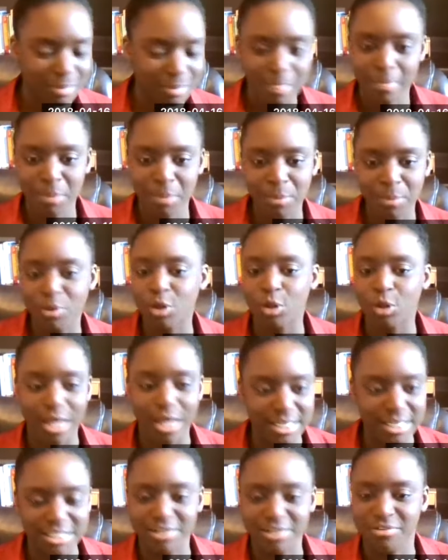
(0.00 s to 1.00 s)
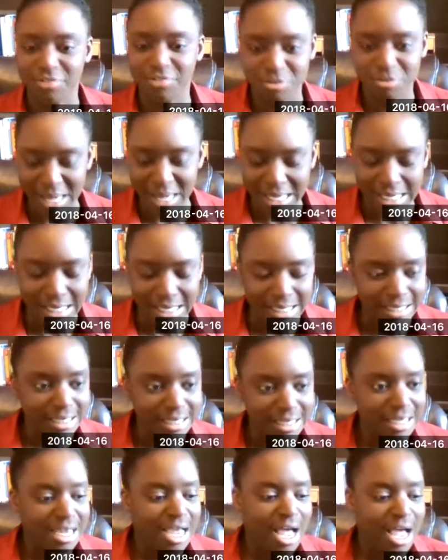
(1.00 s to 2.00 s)
biblical idea of spanking.
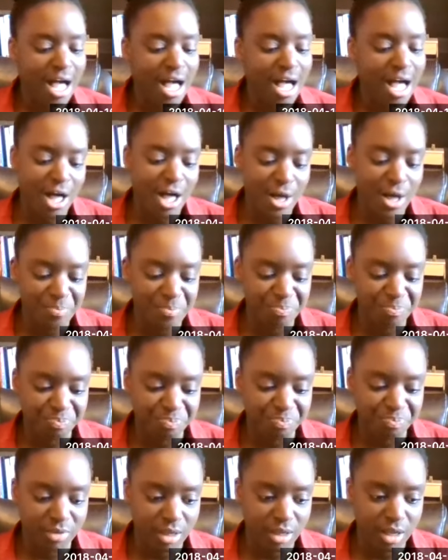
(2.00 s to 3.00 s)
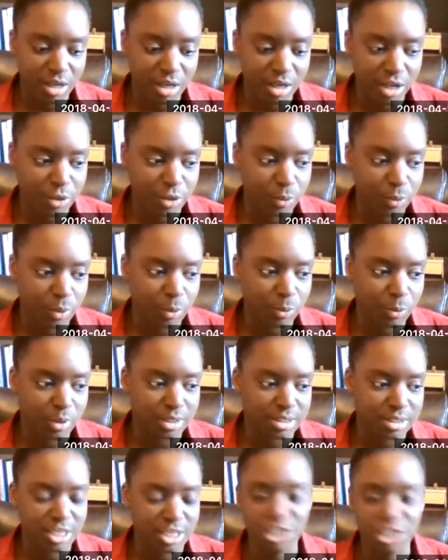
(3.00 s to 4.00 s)
Um, another one
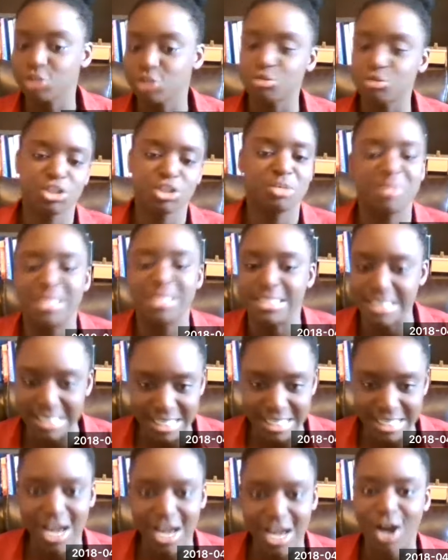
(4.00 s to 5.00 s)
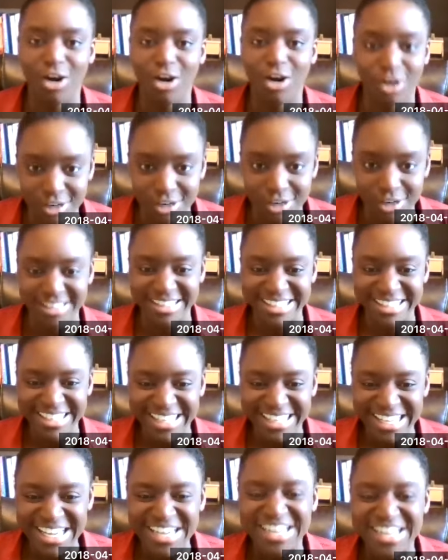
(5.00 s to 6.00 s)
was uh, children should be seen and not heard,
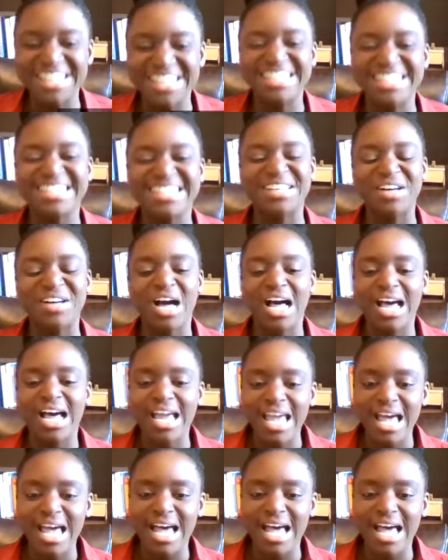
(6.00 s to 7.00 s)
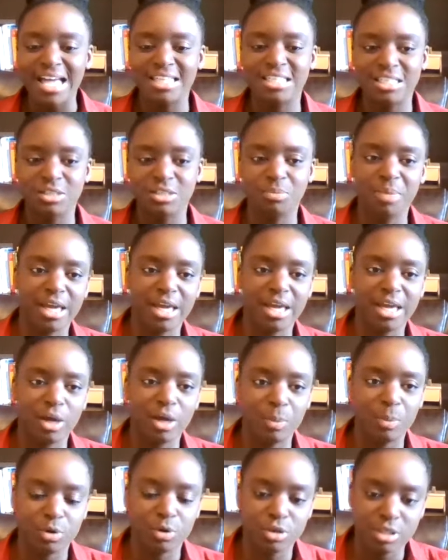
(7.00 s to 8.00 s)
yeah. right? So I had to make a,
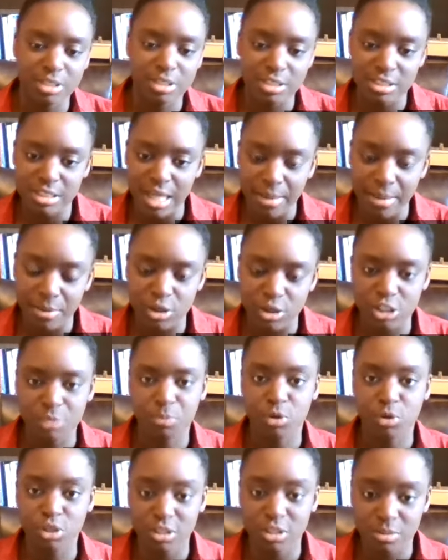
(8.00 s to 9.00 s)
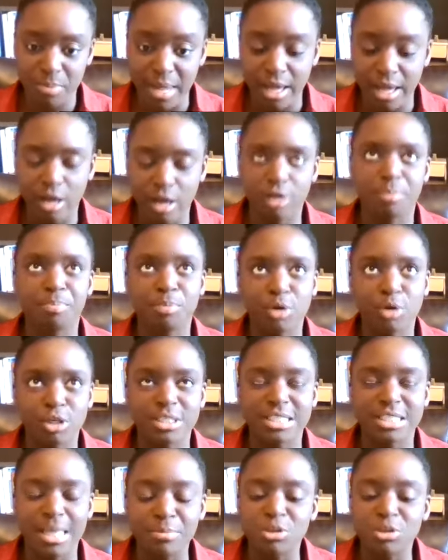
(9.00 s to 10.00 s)
perce- a, perce- a
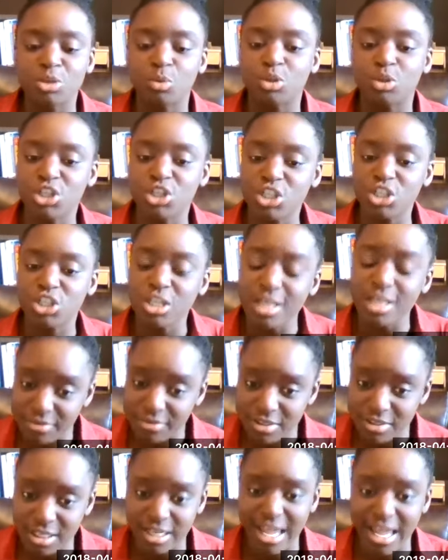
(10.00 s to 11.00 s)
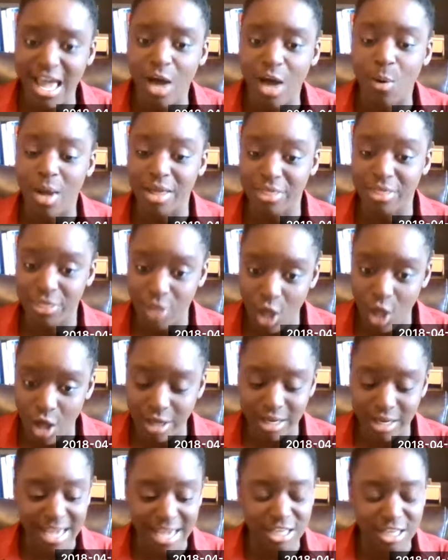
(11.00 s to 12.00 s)
perceptual shift in how I thought.
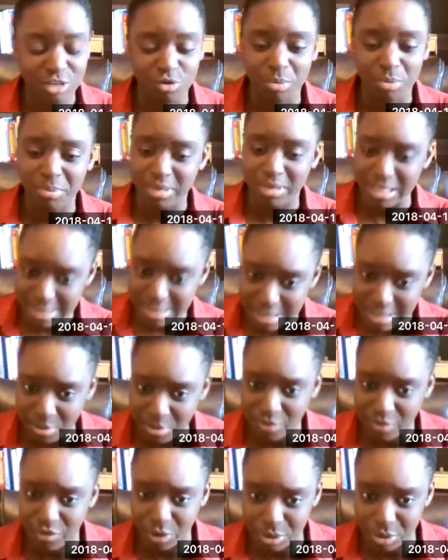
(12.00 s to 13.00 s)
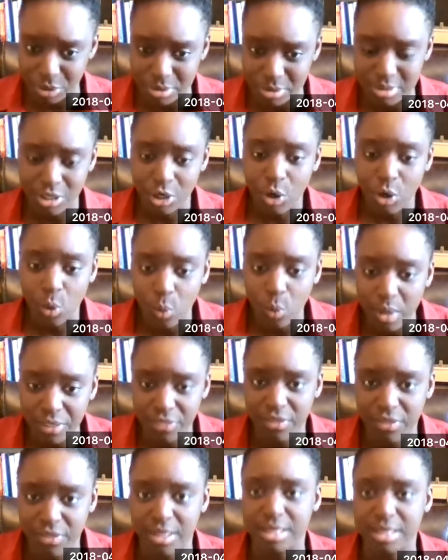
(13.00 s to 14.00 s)
And I had to replace some of those with
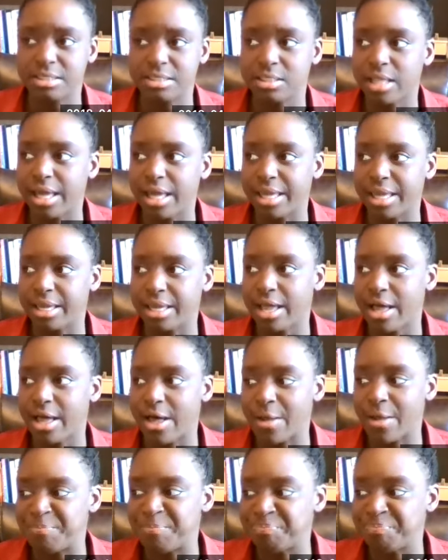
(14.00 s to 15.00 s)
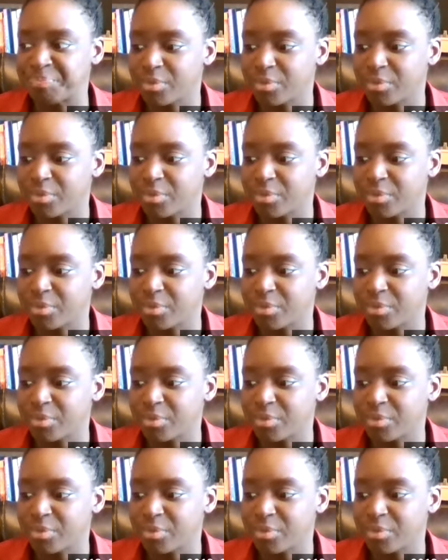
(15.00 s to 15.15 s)
things like, um,